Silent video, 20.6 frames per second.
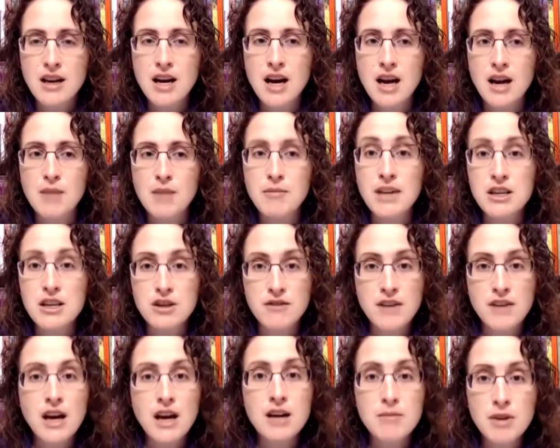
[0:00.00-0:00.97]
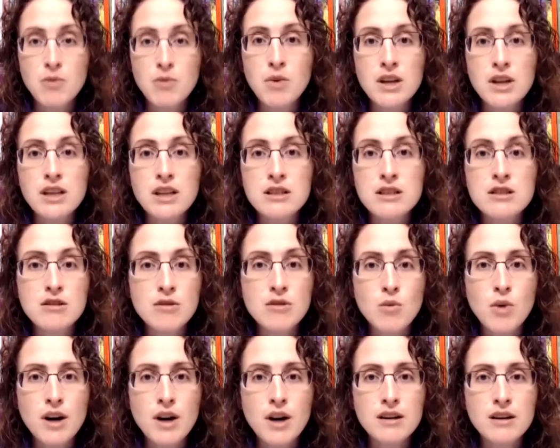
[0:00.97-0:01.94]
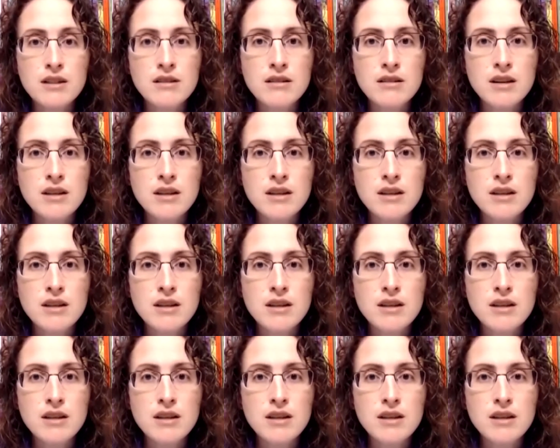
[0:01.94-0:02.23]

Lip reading: But you've got to be willing to do the work.